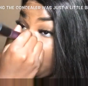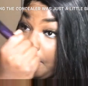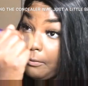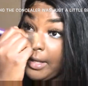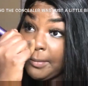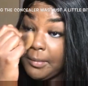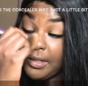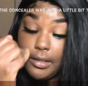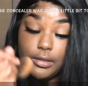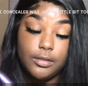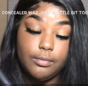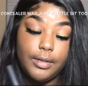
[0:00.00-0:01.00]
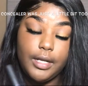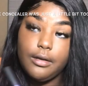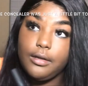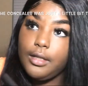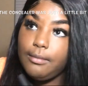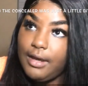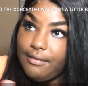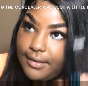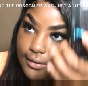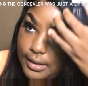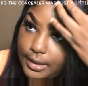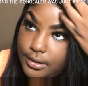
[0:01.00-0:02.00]
way much better than my
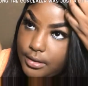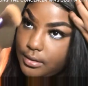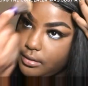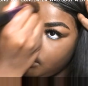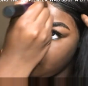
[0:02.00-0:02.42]
foundation,